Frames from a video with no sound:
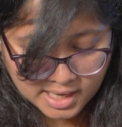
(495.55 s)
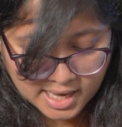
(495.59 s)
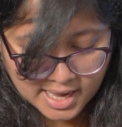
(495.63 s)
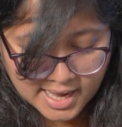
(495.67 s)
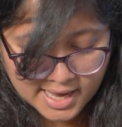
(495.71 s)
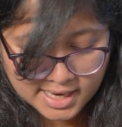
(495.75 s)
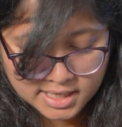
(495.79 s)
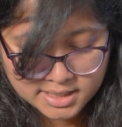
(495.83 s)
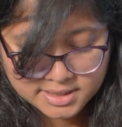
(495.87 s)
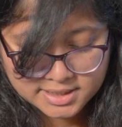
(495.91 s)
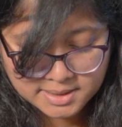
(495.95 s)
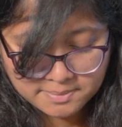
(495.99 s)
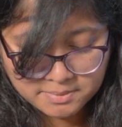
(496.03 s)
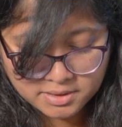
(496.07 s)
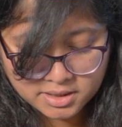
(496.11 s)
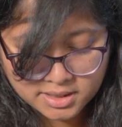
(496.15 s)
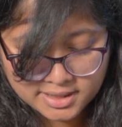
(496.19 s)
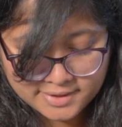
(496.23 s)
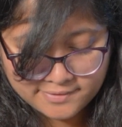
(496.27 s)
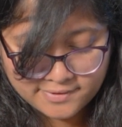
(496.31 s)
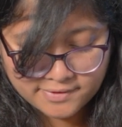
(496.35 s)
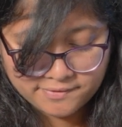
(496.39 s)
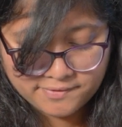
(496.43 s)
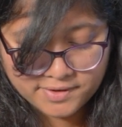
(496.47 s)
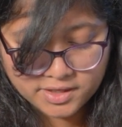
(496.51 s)
And
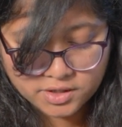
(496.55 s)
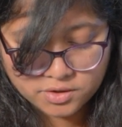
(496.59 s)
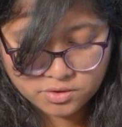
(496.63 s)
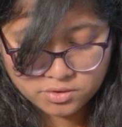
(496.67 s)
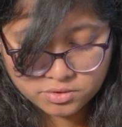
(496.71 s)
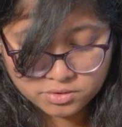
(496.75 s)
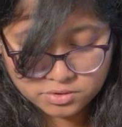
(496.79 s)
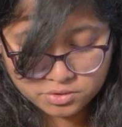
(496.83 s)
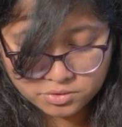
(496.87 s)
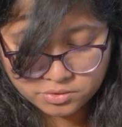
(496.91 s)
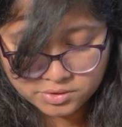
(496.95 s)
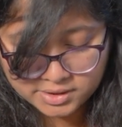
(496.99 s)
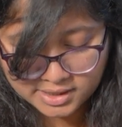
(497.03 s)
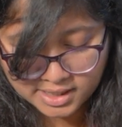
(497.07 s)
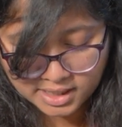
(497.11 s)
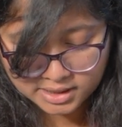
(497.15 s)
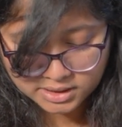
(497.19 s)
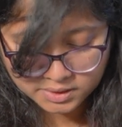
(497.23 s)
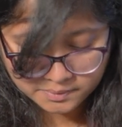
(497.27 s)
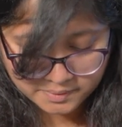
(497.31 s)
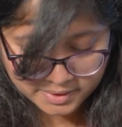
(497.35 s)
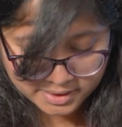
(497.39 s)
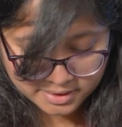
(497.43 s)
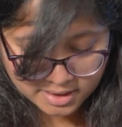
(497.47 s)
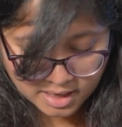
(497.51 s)
similarly, when we do the
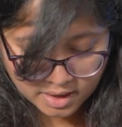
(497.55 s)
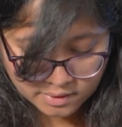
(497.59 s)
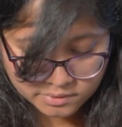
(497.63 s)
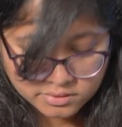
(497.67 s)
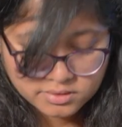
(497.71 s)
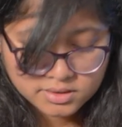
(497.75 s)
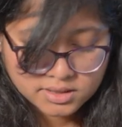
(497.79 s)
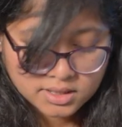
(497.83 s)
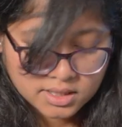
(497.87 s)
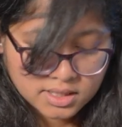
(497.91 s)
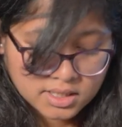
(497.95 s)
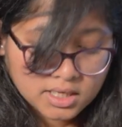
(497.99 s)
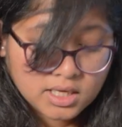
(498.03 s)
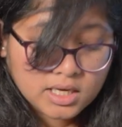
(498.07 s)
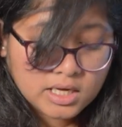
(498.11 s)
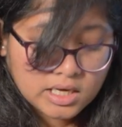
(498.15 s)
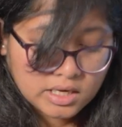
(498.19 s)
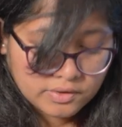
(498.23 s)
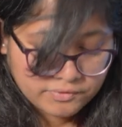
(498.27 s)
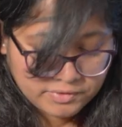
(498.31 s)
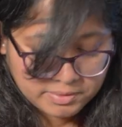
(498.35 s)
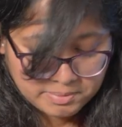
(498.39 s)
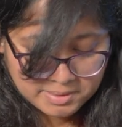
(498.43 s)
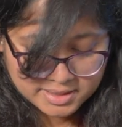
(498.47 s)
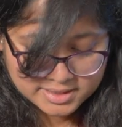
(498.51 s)
other way around,
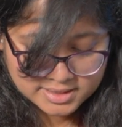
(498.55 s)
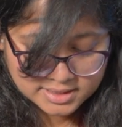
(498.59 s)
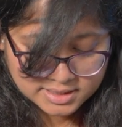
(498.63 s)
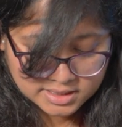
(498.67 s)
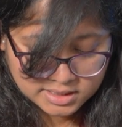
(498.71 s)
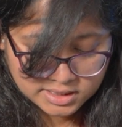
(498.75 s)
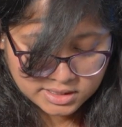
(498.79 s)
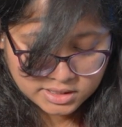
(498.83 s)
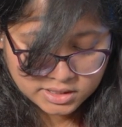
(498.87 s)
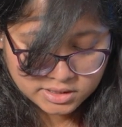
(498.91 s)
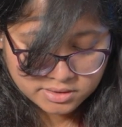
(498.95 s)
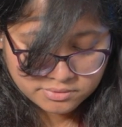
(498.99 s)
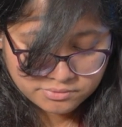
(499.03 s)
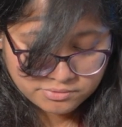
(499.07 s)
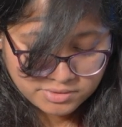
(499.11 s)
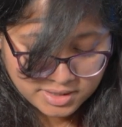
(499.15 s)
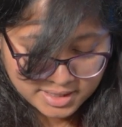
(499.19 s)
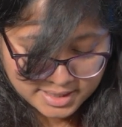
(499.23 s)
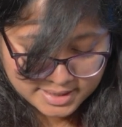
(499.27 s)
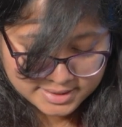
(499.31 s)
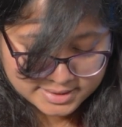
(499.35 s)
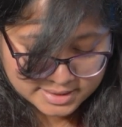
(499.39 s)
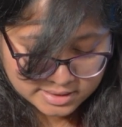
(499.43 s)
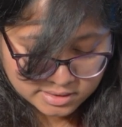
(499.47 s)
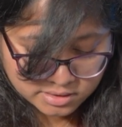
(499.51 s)
we basically
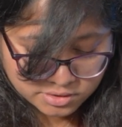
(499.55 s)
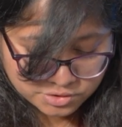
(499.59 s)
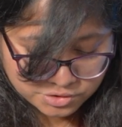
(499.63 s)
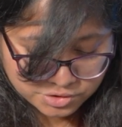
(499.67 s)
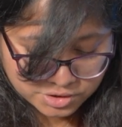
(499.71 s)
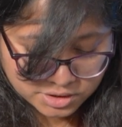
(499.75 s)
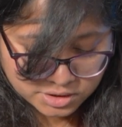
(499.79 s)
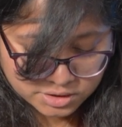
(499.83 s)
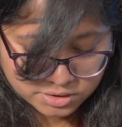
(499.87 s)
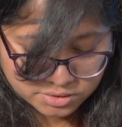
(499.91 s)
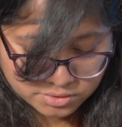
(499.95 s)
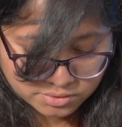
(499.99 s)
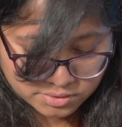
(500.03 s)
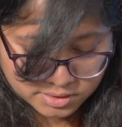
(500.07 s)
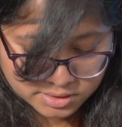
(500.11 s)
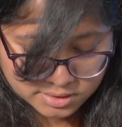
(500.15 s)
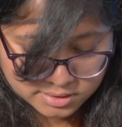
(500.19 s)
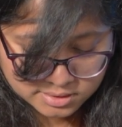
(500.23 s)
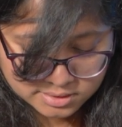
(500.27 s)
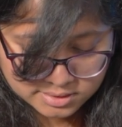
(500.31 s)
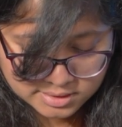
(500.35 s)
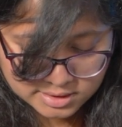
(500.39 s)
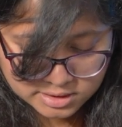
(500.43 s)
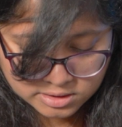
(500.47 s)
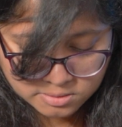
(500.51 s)
release energy. So
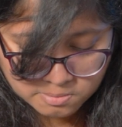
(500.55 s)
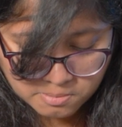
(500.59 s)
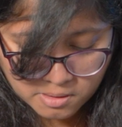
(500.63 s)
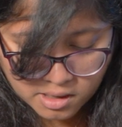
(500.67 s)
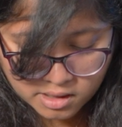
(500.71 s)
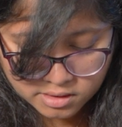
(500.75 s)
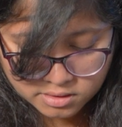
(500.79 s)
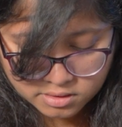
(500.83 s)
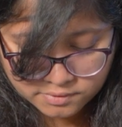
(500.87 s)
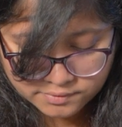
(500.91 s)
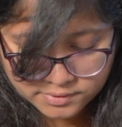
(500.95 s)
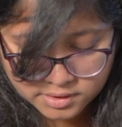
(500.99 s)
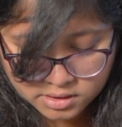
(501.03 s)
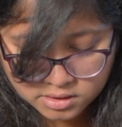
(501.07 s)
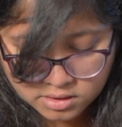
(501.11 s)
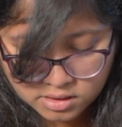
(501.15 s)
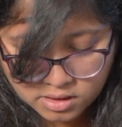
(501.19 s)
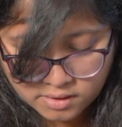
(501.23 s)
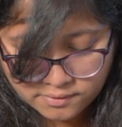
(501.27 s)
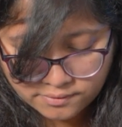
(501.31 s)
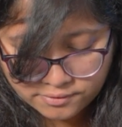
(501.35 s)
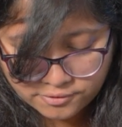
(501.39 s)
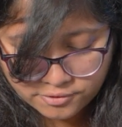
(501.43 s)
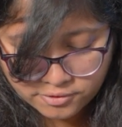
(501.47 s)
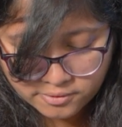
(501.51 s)
it's this part of the
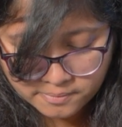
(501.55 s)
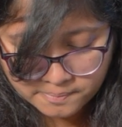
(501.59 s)
curve.